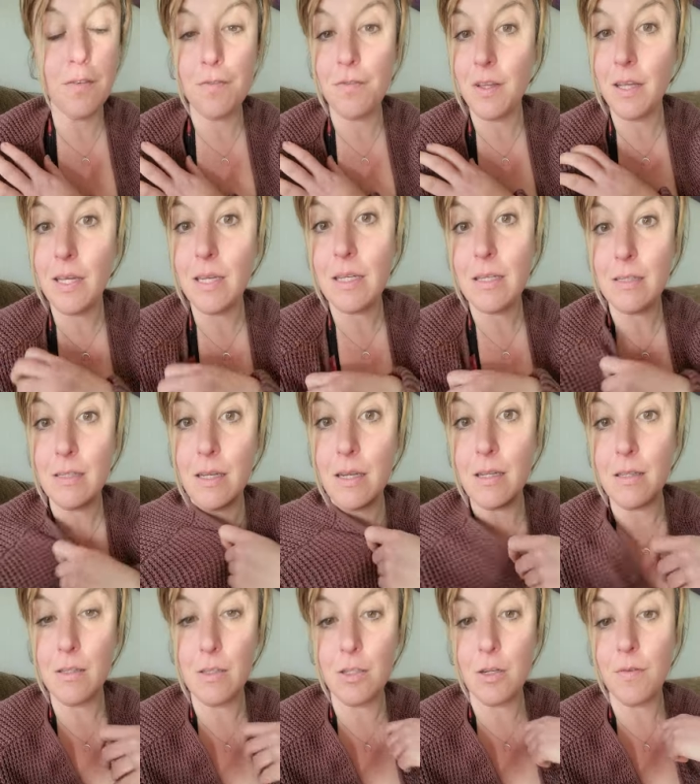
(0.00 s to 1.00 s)
fees
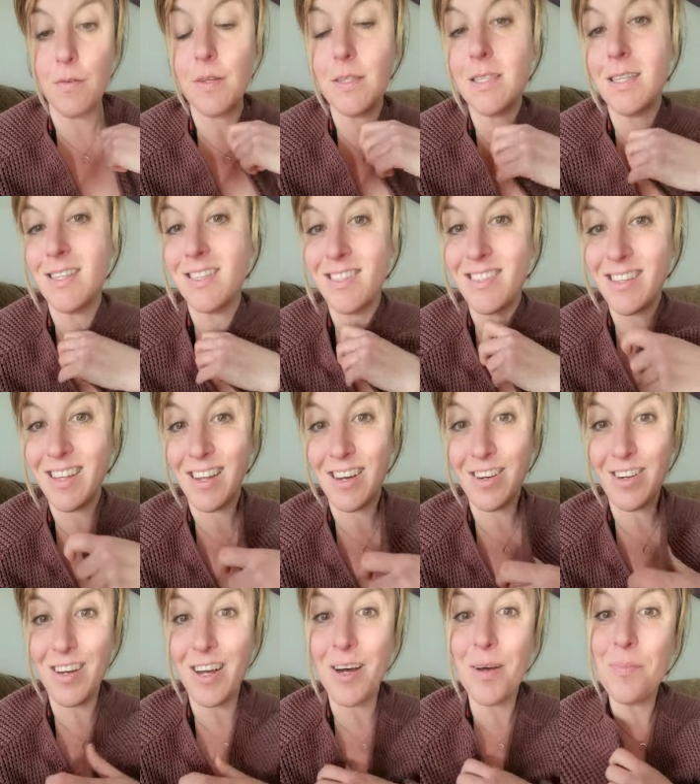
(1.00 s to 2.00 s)
and services that are
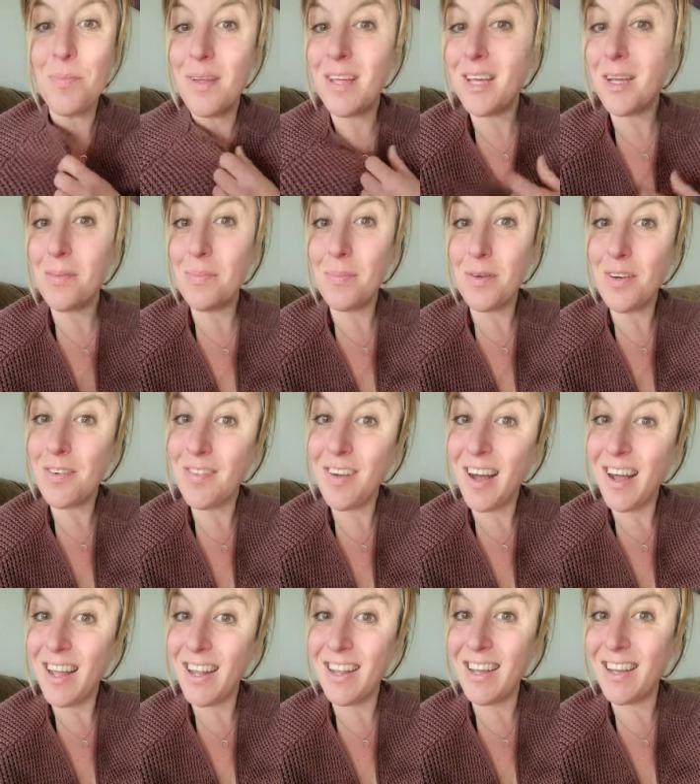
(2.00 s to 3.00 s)
not being
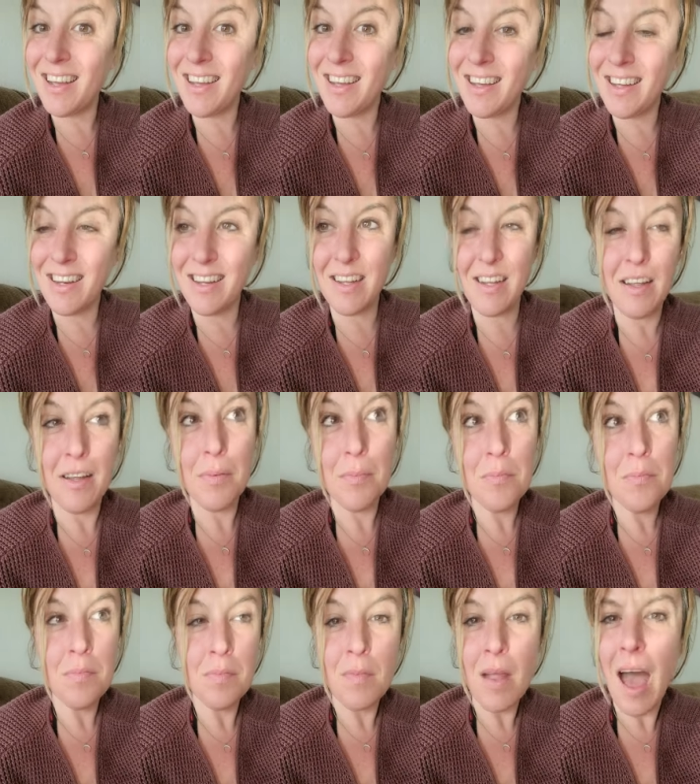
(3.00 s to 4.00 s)
provided.
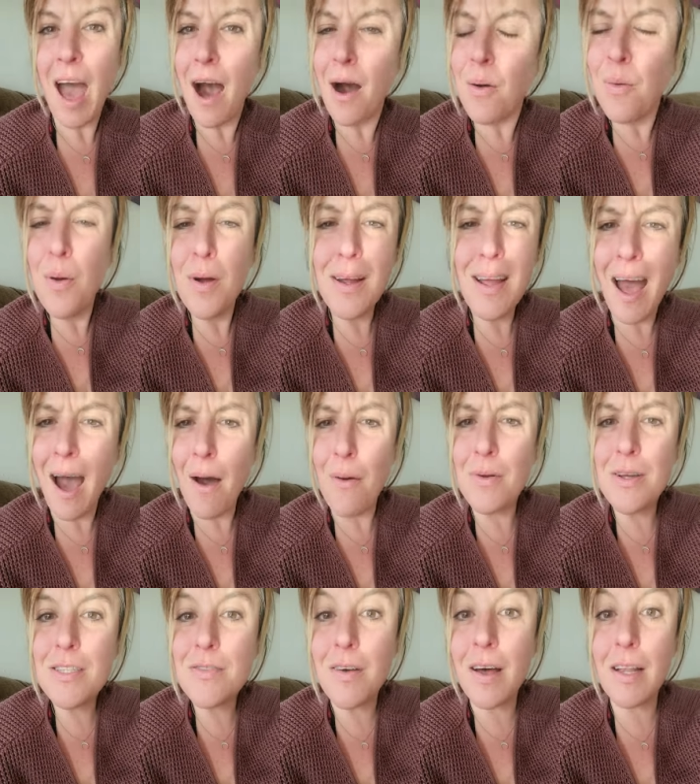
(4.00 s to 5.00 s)
How
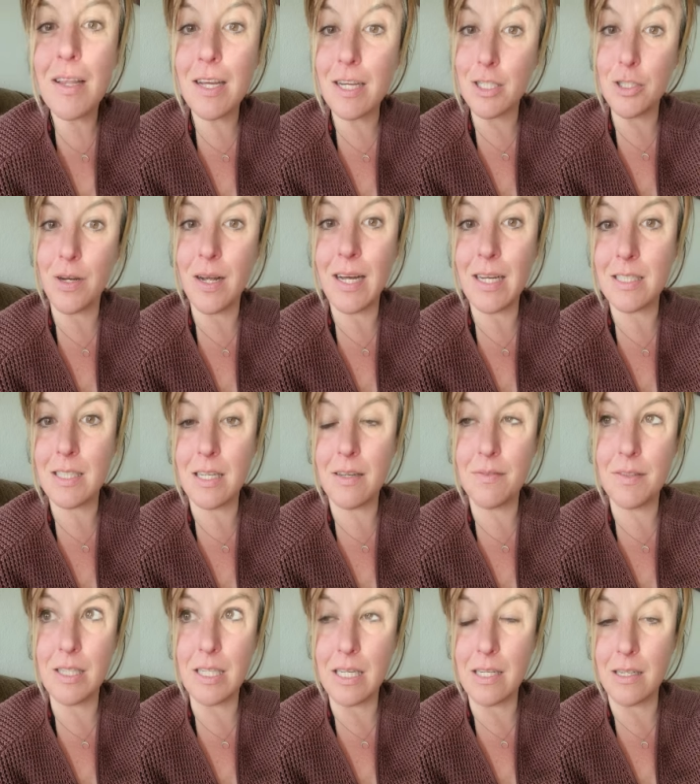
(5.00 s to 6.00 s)
is valet trash
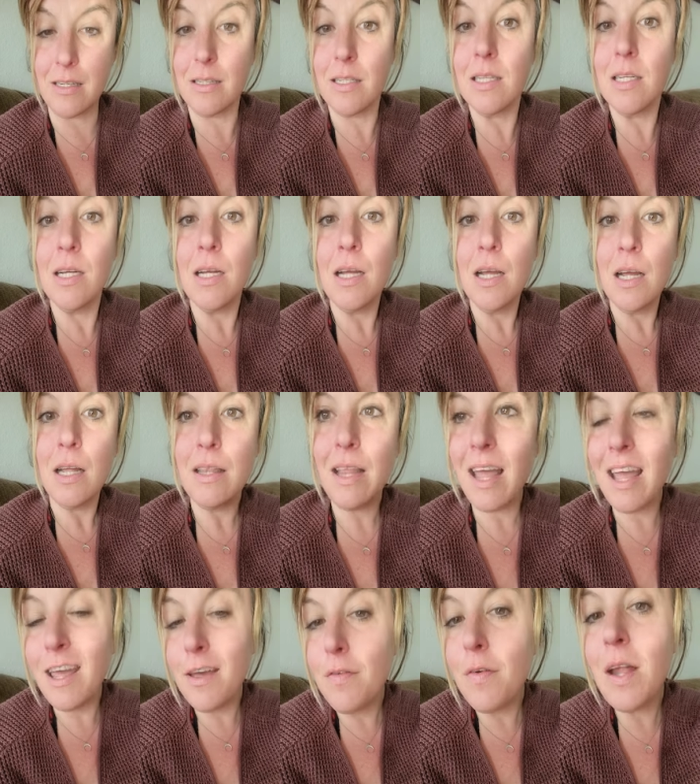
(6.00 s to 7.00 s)
even legal? They
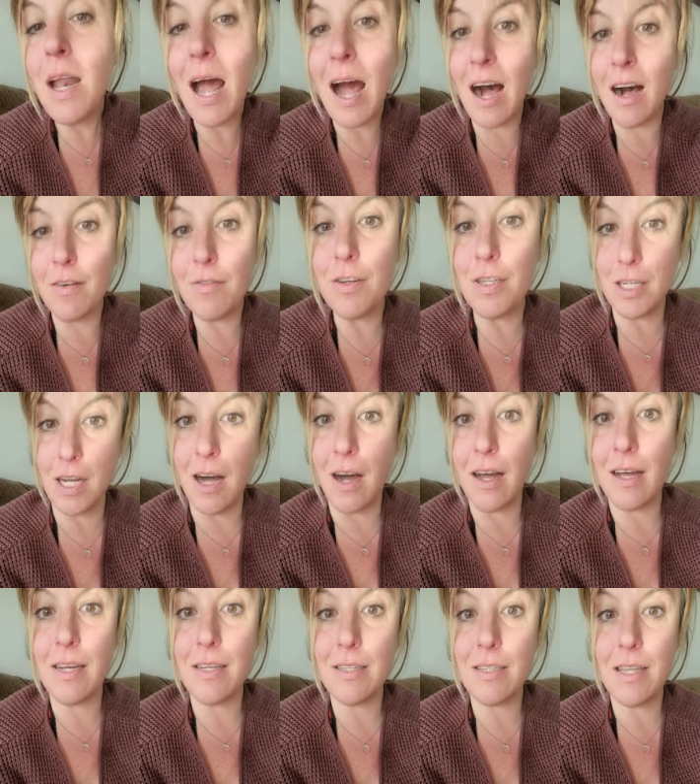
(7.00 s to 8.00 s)
even
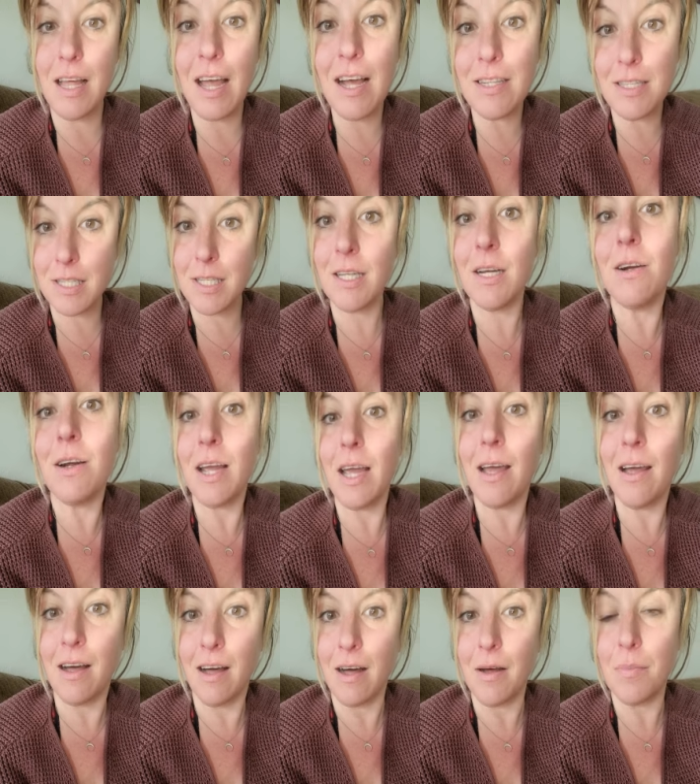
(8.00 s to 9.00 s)
advertise the ancillary
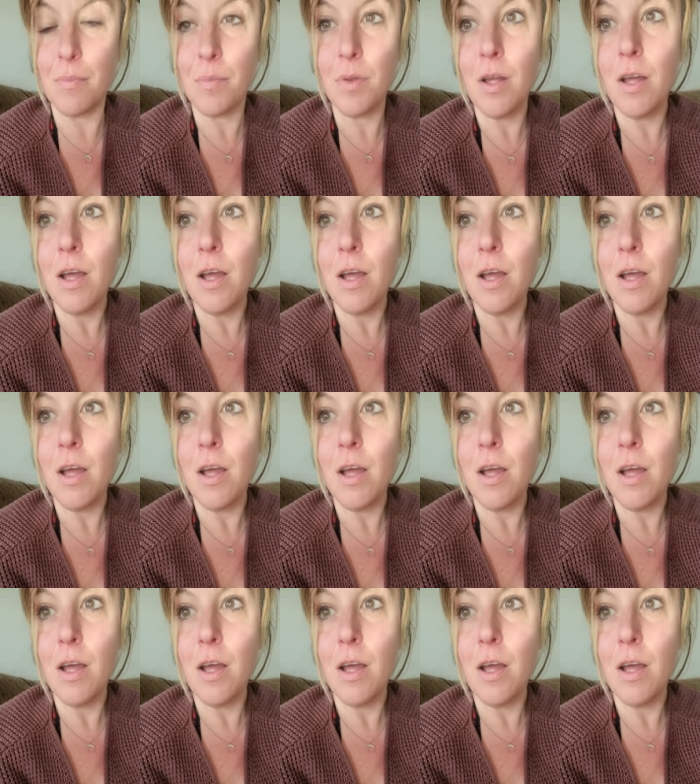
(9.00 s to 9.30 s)
income.